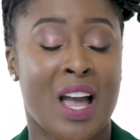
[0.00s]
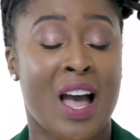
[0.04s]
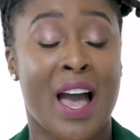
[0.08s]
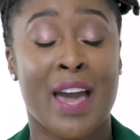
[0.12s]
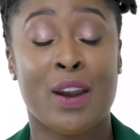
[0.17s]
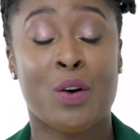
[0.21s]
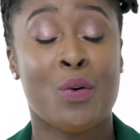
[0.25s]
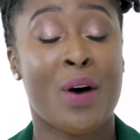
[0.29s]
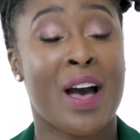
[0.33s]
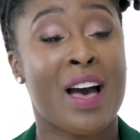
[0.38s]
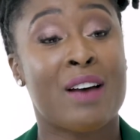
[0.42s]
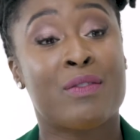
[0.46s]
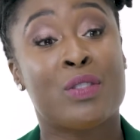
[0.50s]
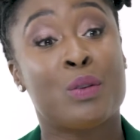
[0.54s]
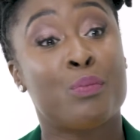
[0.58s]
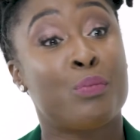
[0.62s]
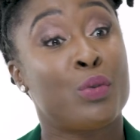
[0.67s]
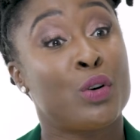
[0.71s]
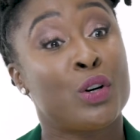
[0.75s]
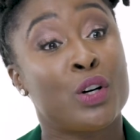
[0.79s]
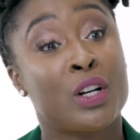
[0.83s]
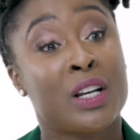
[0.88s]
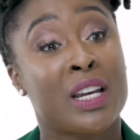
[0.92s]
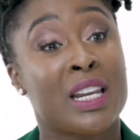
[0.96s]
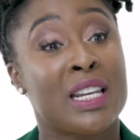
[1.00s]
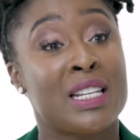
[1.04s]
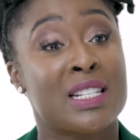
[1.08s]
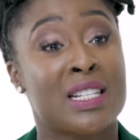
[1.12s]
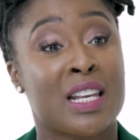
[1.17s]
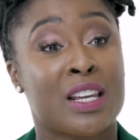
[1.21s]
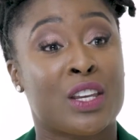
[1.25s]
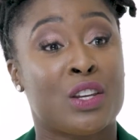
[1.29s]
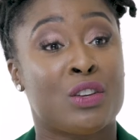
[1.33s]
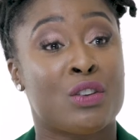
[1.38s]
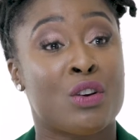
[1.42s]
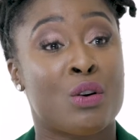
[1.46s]
I don't have the book." And he's
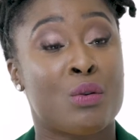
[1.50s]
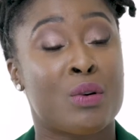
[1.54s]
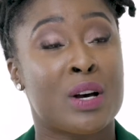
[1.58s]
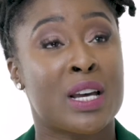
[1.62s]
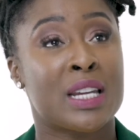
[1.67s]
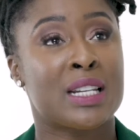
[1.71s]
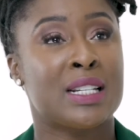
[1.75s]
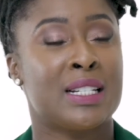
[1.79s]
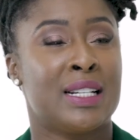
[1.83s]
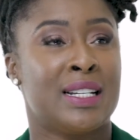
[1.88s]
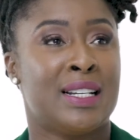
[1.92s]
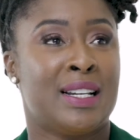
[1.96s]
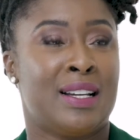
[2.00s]
like, "You know what?